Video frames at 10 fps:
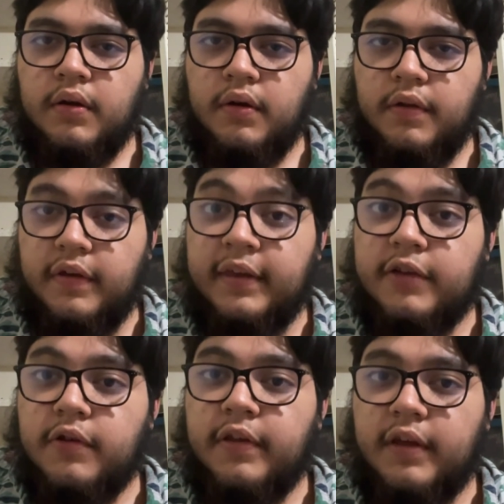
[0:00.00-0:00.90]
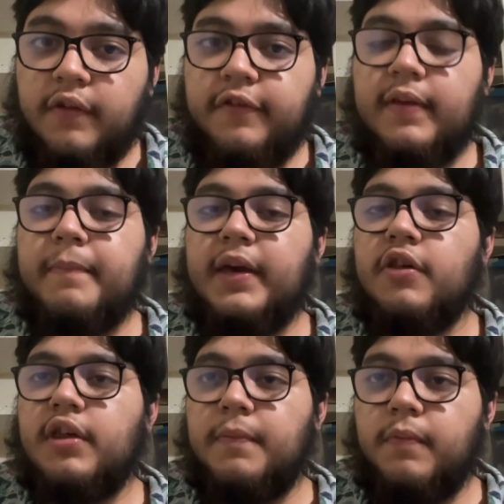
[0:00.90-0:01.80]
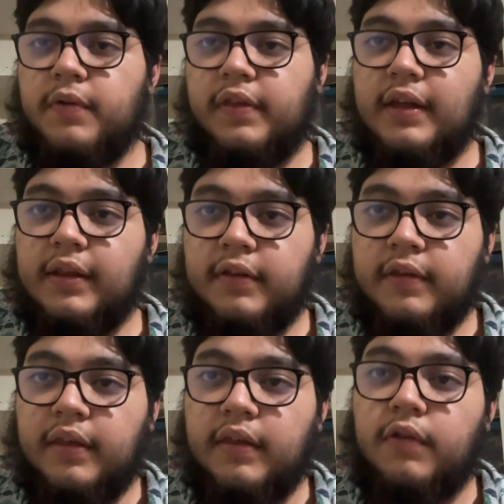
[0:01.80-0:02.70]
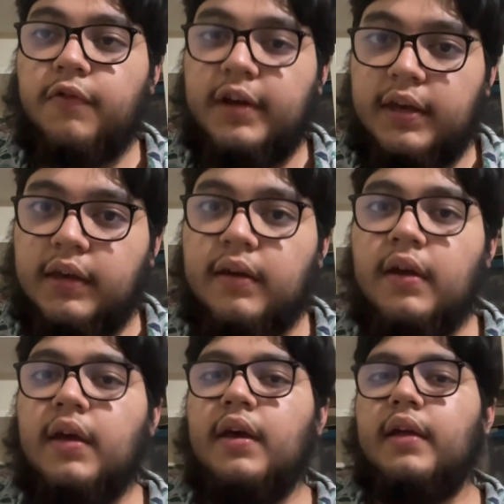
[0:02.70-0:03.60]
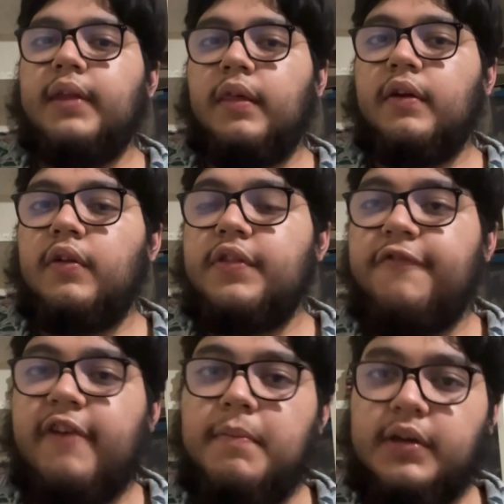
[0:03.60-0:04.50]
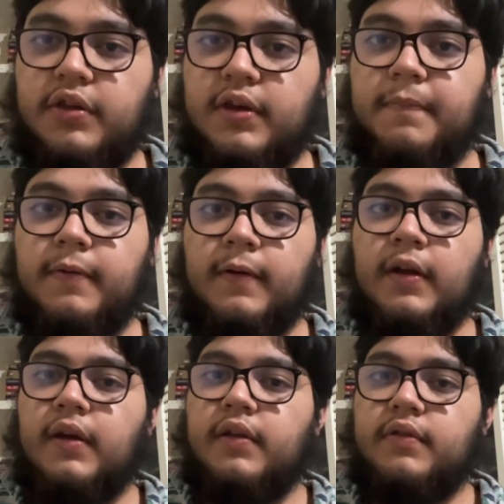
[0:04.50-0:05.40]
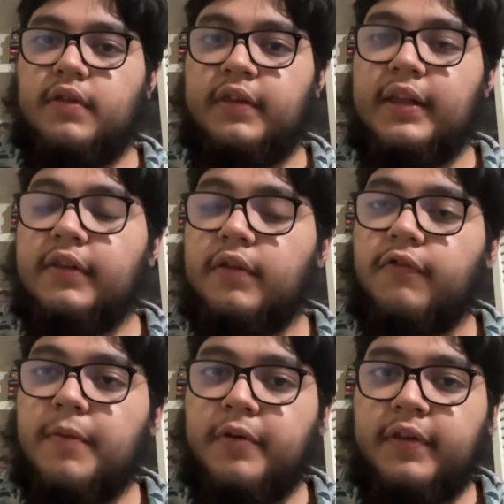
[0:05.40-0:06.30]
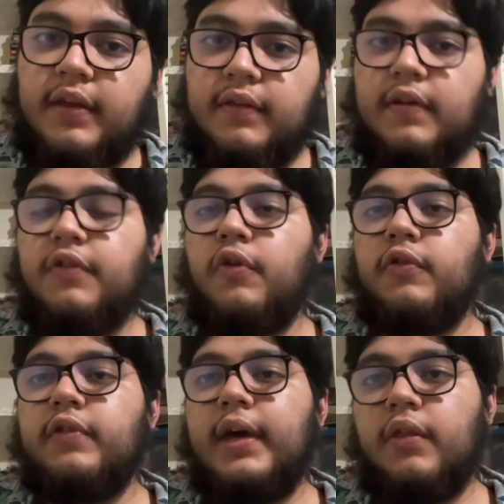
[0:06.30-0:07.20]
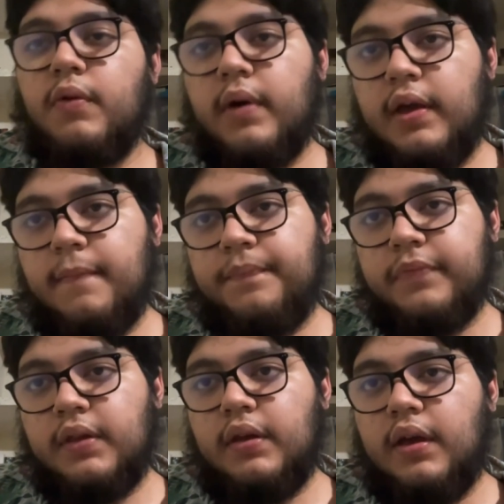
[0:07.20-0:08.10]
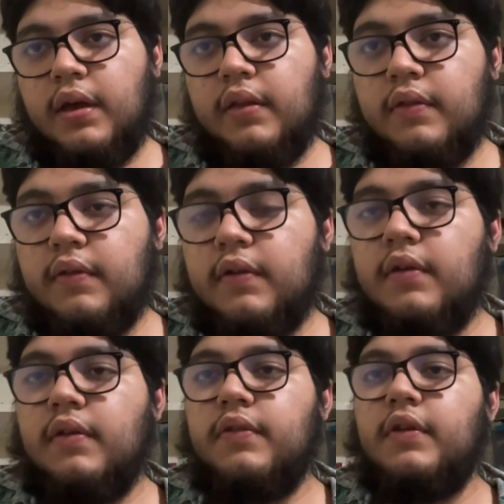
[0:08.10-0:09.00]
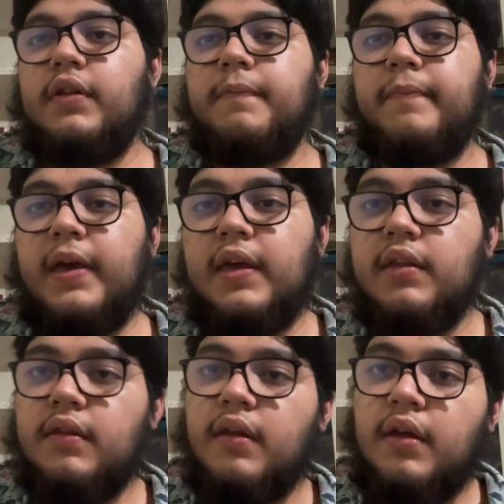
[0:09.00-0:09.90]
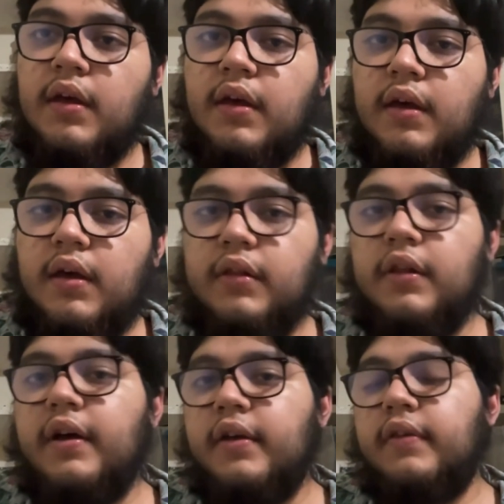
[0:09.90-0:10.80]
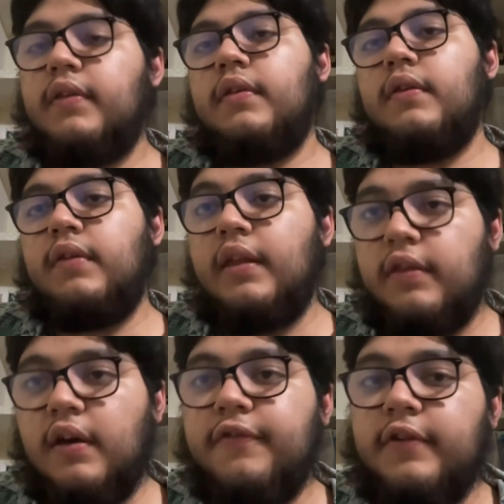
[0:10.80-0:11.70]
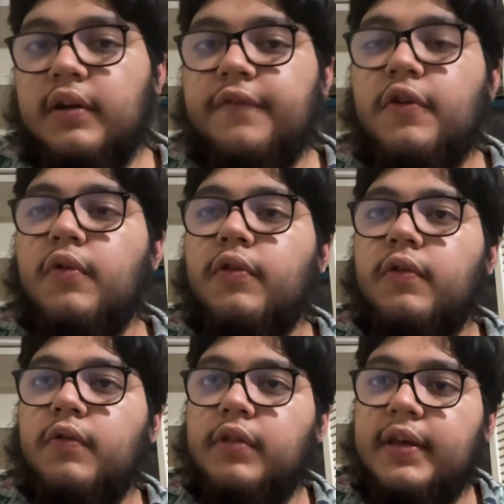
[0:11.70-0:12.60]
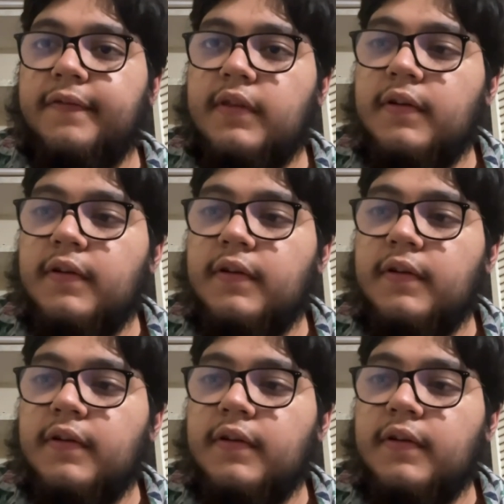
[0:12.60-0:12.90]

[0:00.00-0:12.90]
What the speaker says: The statue itself is a big ship with skeletons as its rigging, and it is called the Famine ship. The skeletons represent those who died on the way and the pain and loss and suffering of those who lived.